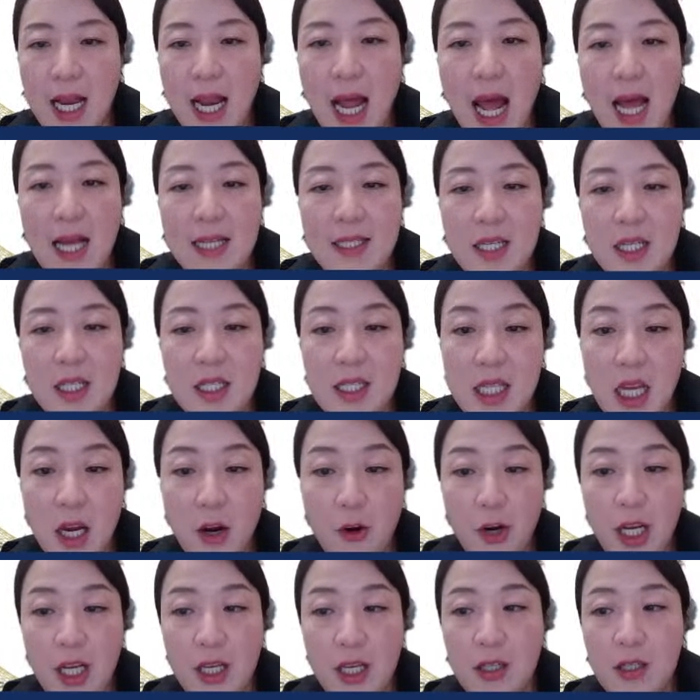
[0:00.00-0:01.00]
has a
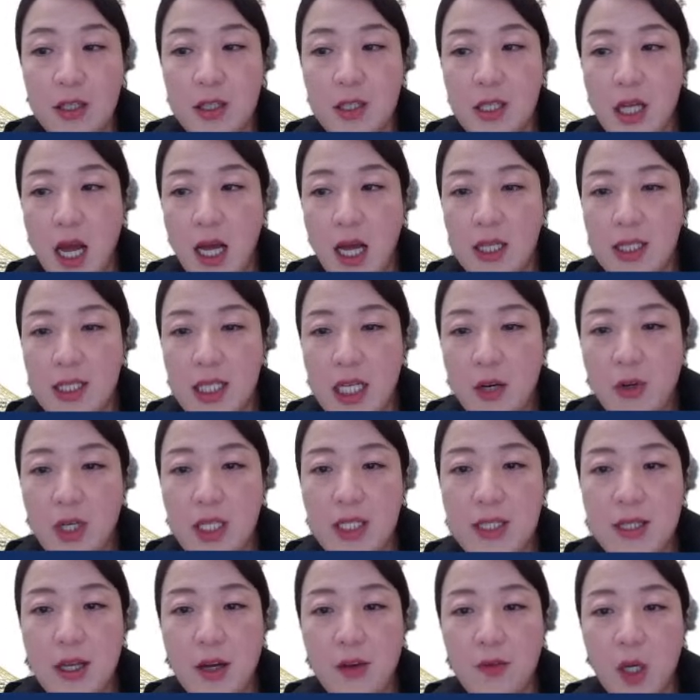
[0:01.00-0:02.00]
series
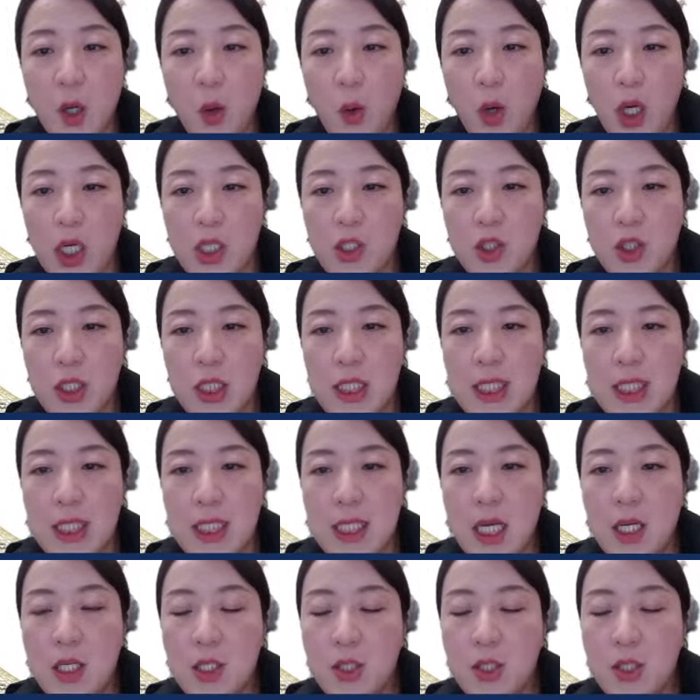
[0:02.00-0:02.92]
of questions.